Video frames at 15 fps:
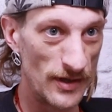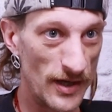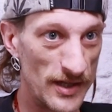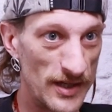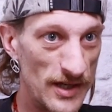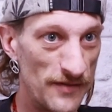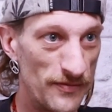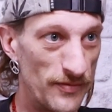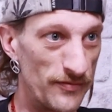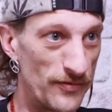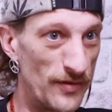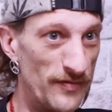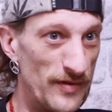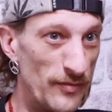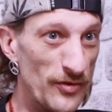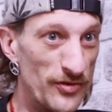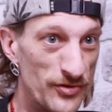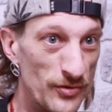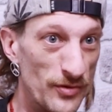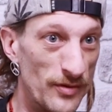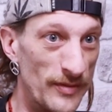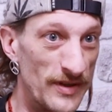And then if we've given them the
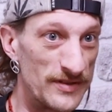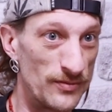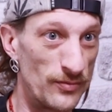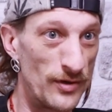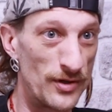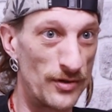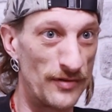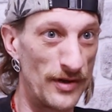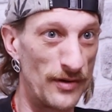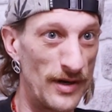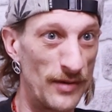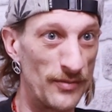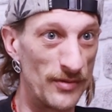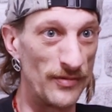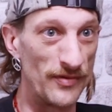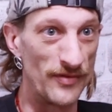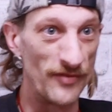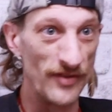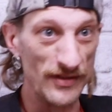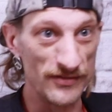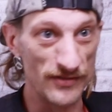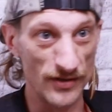soil mix, well, why not now help them with the
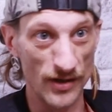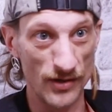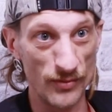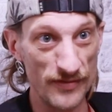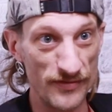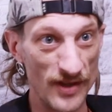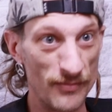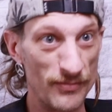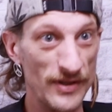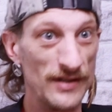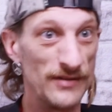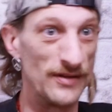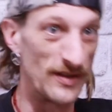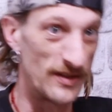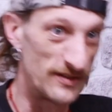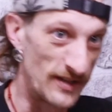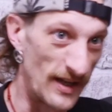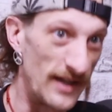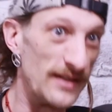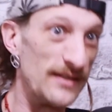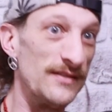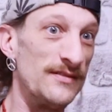things to go with that, be the
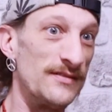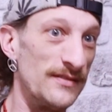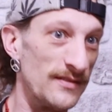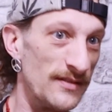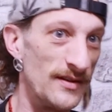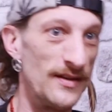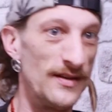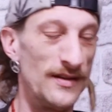containers and,